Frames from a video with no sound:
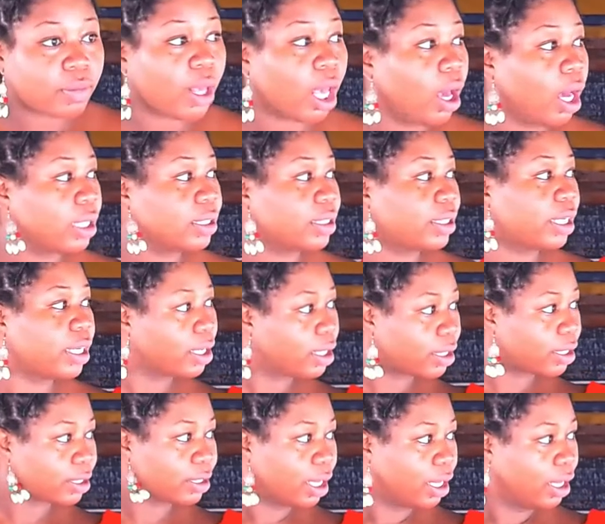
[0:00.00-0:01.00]

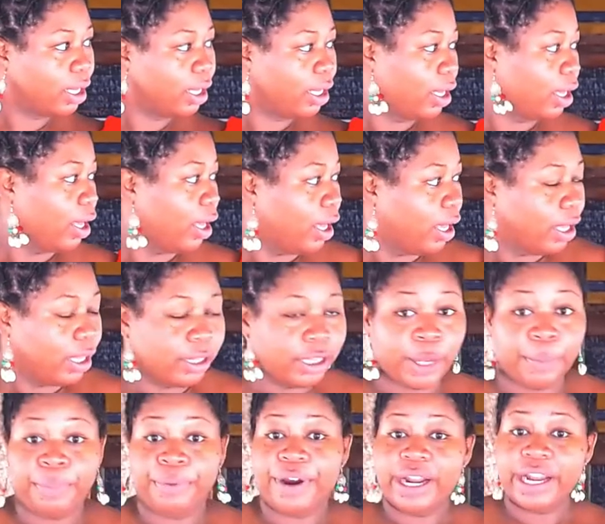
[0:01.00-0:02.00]
until the
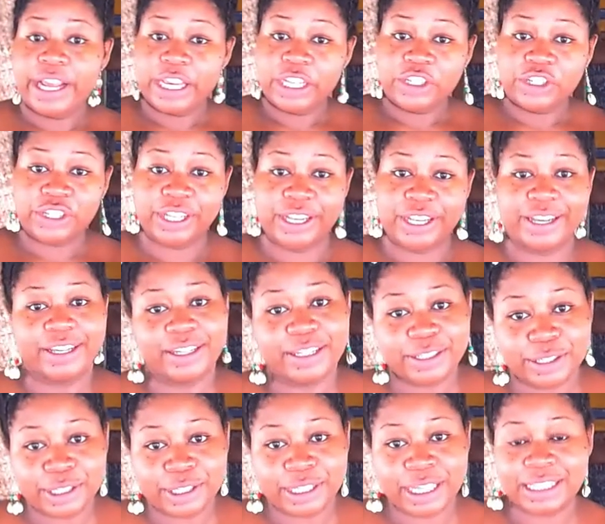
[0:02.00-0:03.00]
British
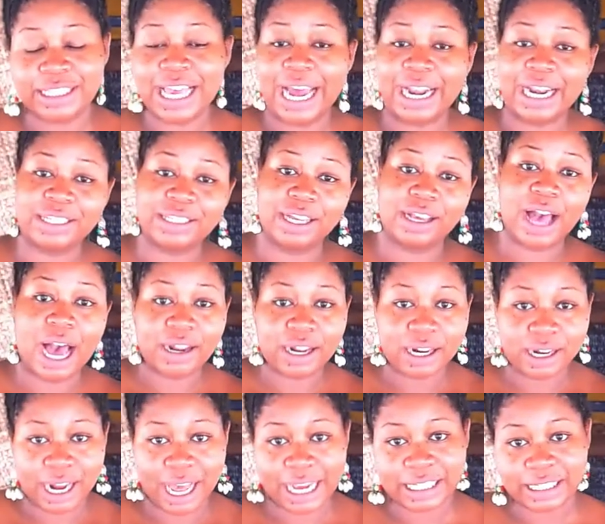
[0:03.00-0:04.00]
decided to
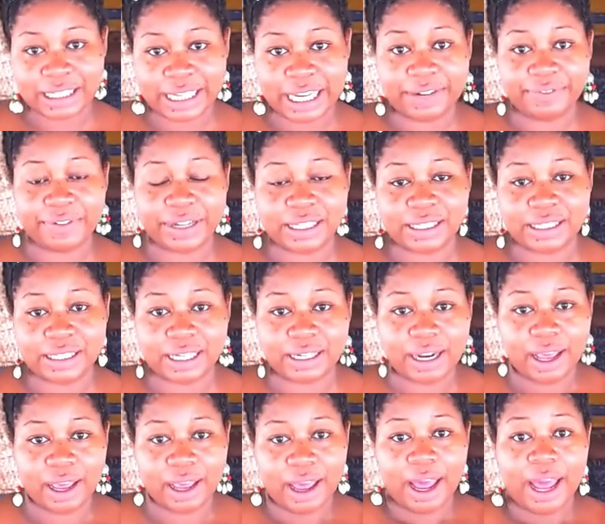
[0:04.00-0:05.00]
colonize St.
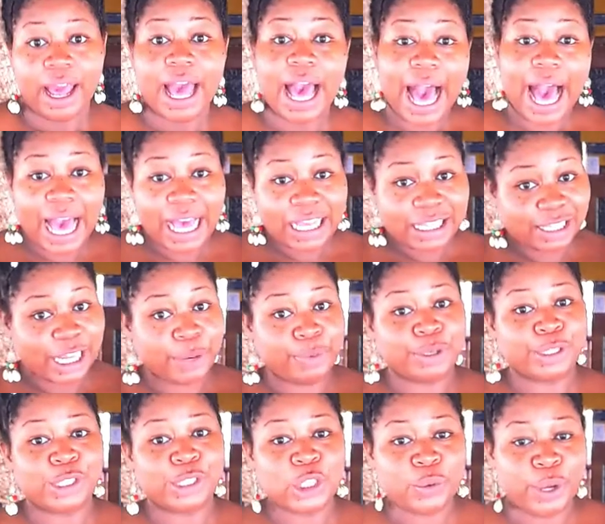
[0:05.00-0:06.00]
Vincent as they
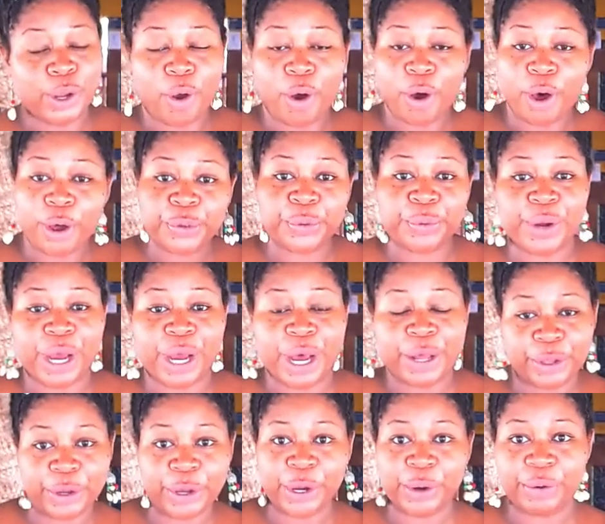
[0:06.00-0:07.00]
were doing all throughout
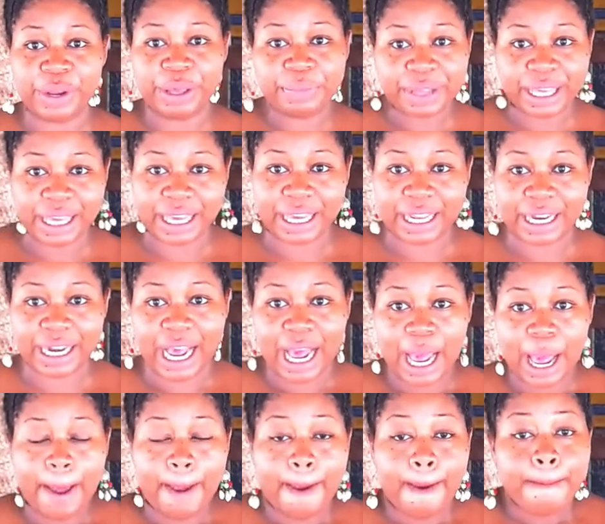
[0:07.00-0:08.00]
the Caribbean
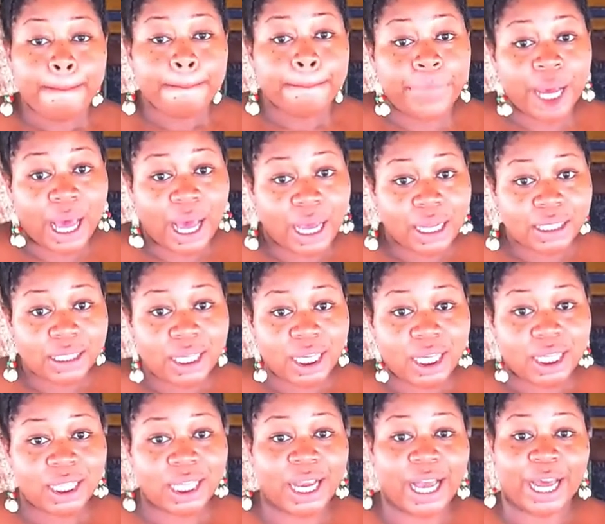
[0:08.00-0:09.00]
but
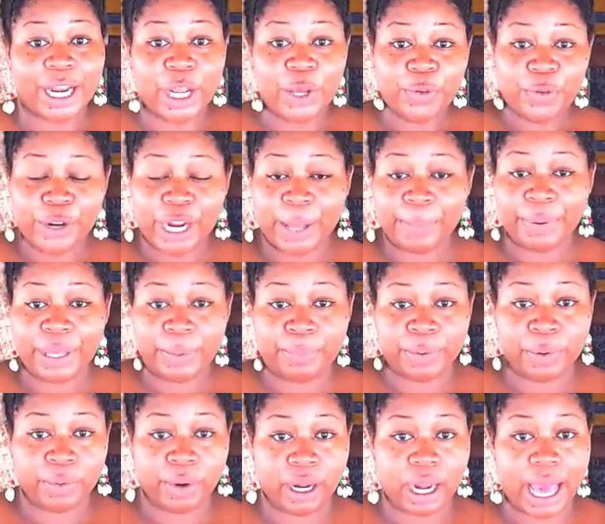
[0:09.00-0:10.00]
the Garifuna
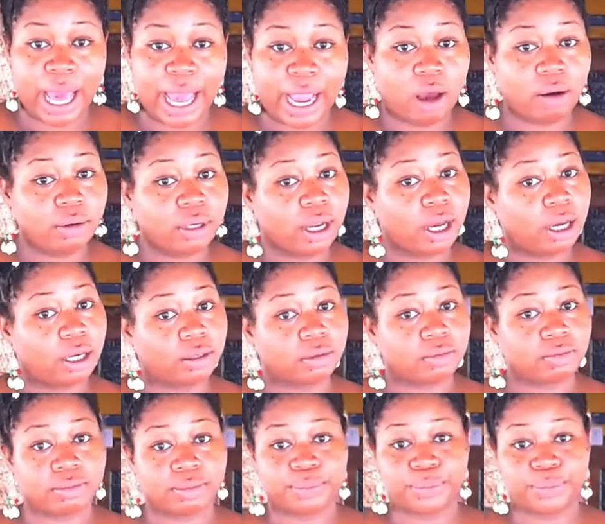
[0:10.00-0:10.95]
people were like, oh no,